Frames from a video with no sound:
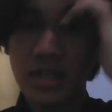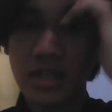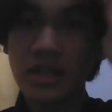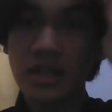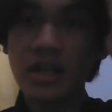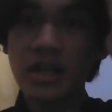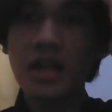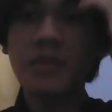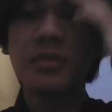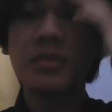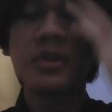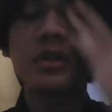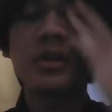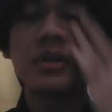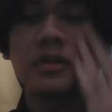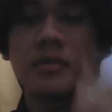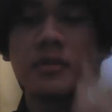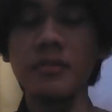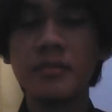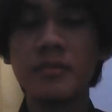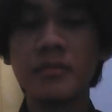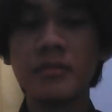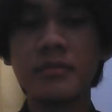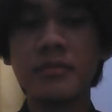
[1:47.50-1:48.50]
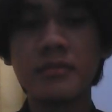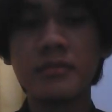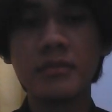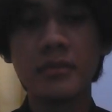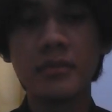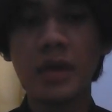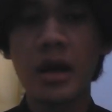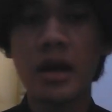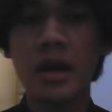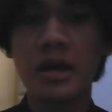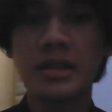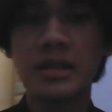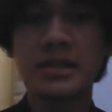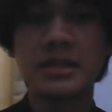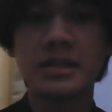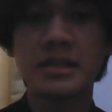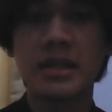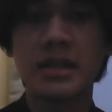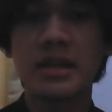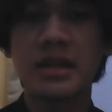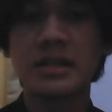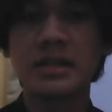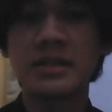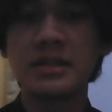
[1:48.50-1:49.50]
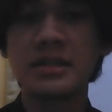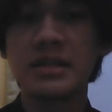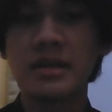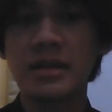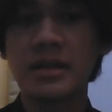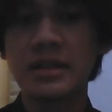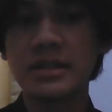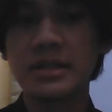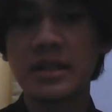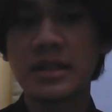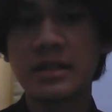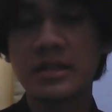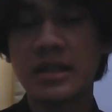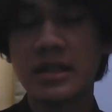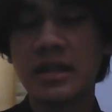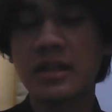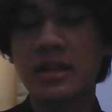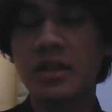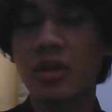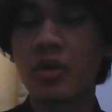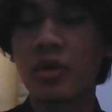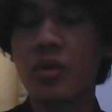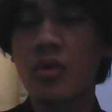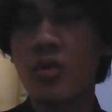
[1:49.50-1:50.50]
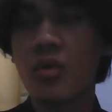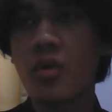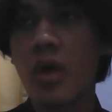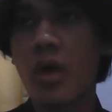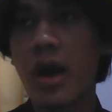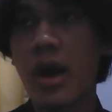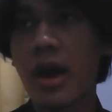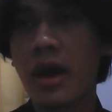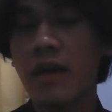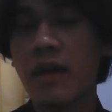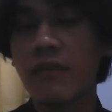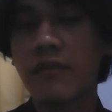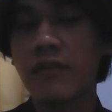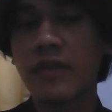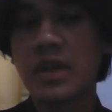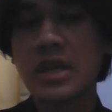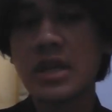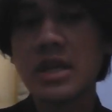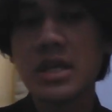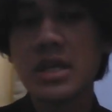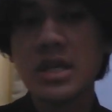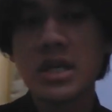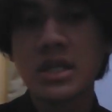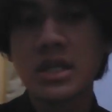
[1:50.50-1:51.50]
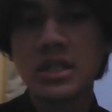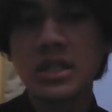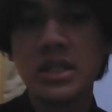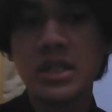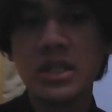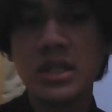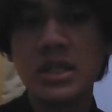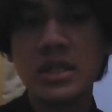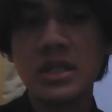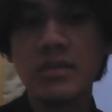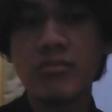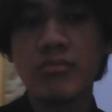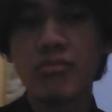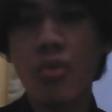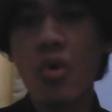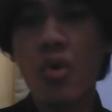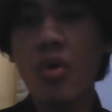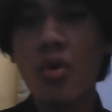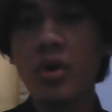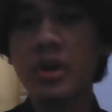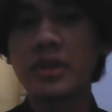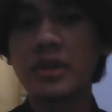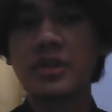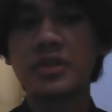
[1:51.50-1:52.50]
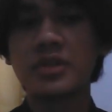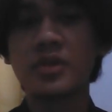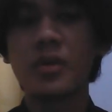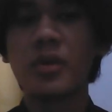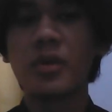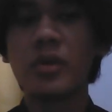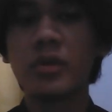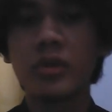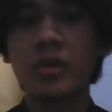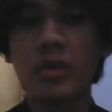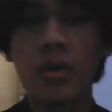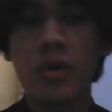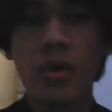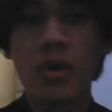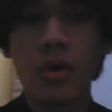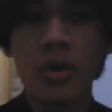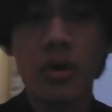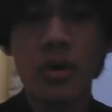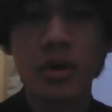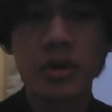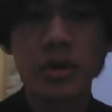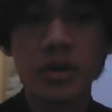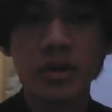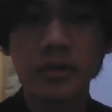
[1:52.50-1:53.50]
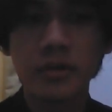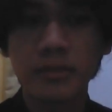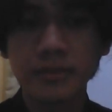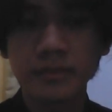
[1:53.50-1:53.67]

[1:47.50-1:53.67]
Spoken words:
enable us as the researcher to have the more control on